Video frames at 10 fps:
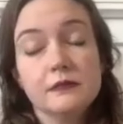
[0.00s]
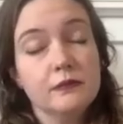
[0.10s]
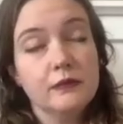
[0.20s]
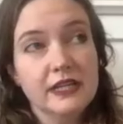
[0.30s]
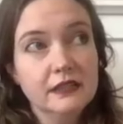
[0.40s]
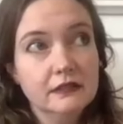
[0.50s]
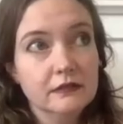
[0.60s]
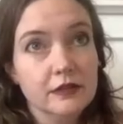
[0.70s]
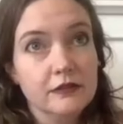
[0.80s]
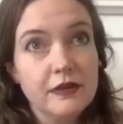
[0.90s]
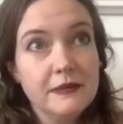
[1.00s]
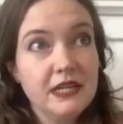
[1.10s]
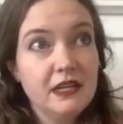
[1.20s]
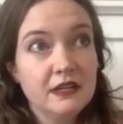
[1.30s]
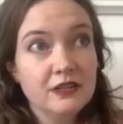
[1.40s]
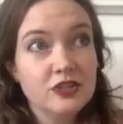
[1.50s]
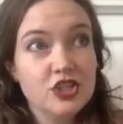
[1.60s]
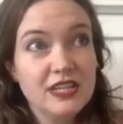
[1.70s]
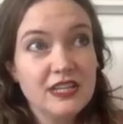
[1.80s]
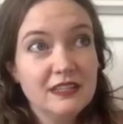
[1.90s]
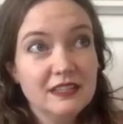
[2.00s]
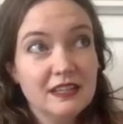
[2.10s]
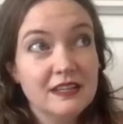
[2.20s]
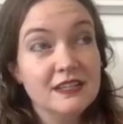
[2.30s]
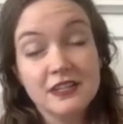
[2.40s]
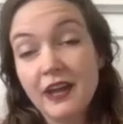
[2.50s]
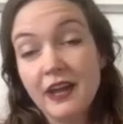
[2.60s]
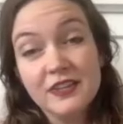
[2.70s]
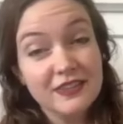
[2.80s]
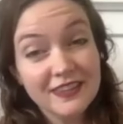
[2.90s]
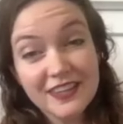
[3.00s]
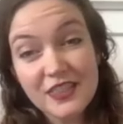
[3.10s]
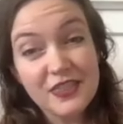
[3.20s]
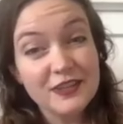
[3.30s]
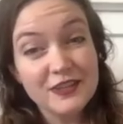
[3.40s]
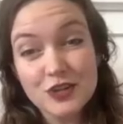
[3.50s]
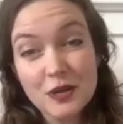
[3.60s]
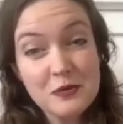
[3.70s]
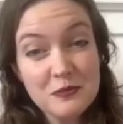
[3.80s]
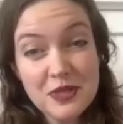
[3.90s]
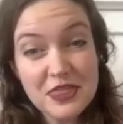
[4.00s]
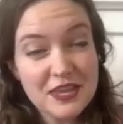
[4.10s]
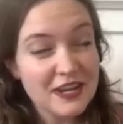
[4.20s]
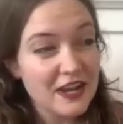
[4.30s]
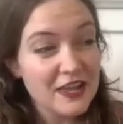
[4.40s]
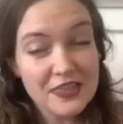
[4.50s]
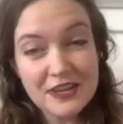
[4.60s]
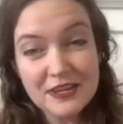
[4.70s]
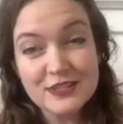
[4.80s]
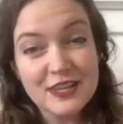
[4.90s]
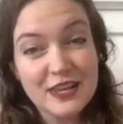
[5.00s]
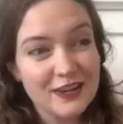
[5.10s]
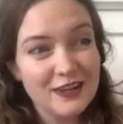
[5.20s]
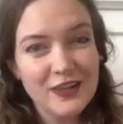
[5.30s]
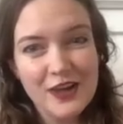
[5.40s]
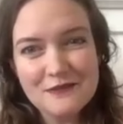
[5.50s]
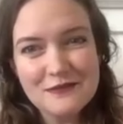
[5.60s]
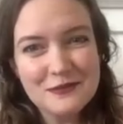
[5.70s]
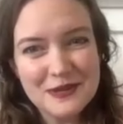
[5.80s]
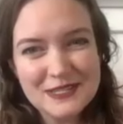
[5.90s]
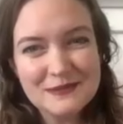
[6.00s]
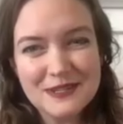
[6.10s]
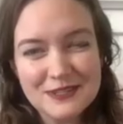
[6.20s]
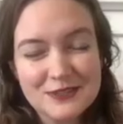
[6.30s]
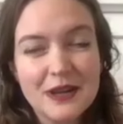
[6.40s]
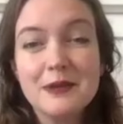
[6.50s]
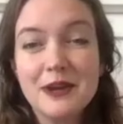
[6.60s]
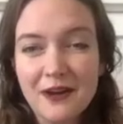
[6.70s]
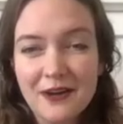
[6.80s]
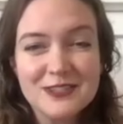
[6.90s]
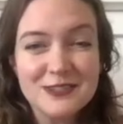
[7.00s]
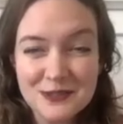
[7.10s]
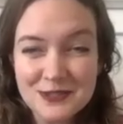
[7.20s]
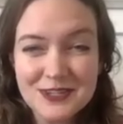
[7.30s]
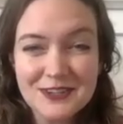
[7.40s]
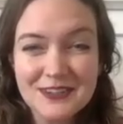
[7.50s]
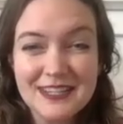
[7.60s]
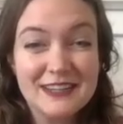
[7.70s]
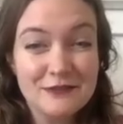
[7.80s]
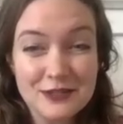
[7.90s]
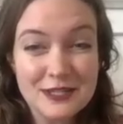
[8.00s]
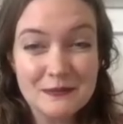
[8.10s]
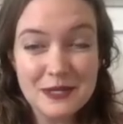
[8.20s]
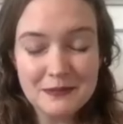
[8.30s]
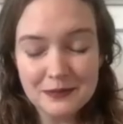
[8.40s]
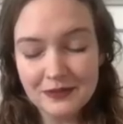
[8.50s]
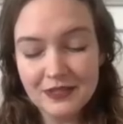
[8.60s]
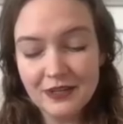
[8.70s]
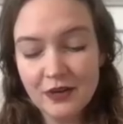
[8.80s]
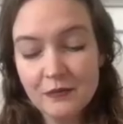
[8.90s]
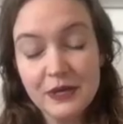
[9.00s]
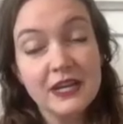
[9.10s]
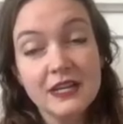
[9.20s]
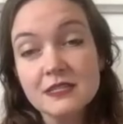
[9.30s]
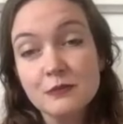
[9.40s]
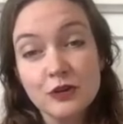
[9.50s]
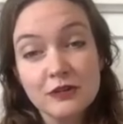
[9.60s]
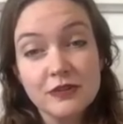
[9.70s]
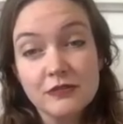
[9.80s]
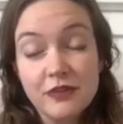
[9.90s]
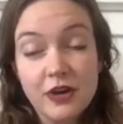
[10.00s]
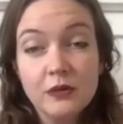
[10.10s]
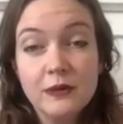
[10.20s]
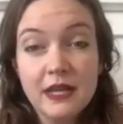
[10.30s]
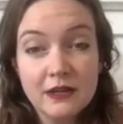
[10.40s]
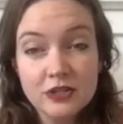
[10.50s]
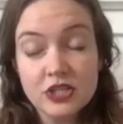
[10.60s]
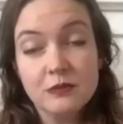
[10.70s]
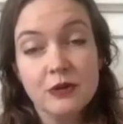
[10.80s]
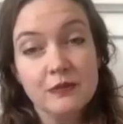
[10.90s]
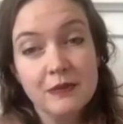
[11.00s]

well the feminine energy uh, uh, the trouble with it i think is that a lot of the ways that we describe it are so triggery for some mm. people you know but it is more of a following energy where the